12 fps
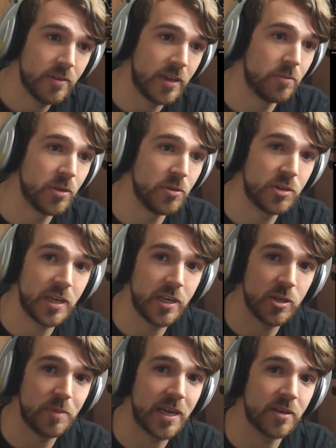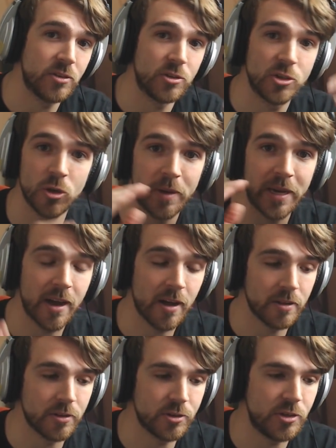in a blue stage because there's so many
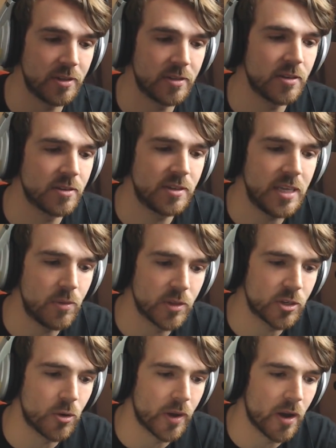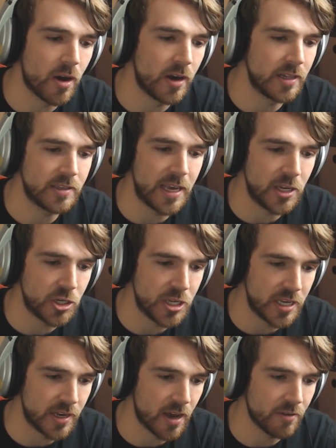colors, so you can still see what's going on, and it's
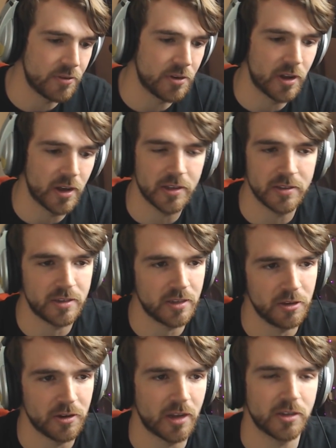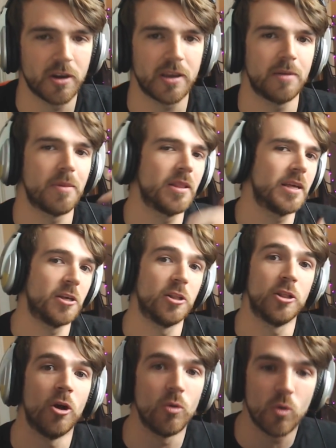HD enough, and you're not talking about, like, the
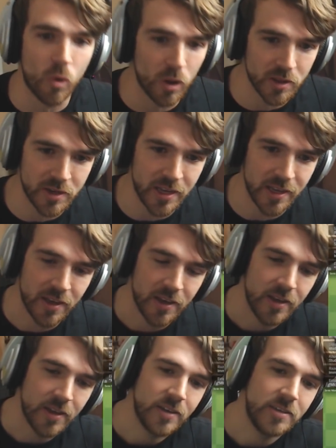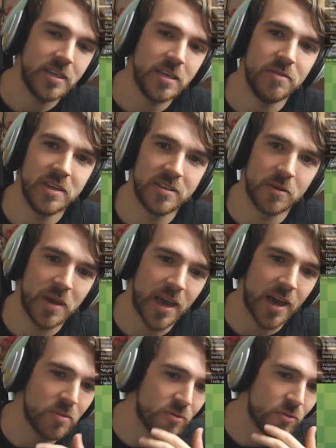low quality TVs that we
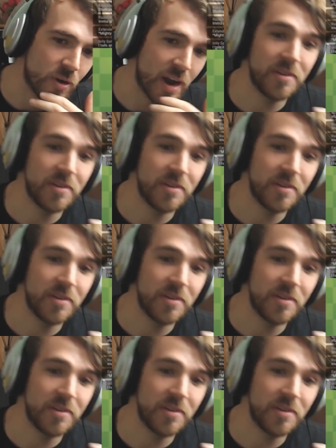had before.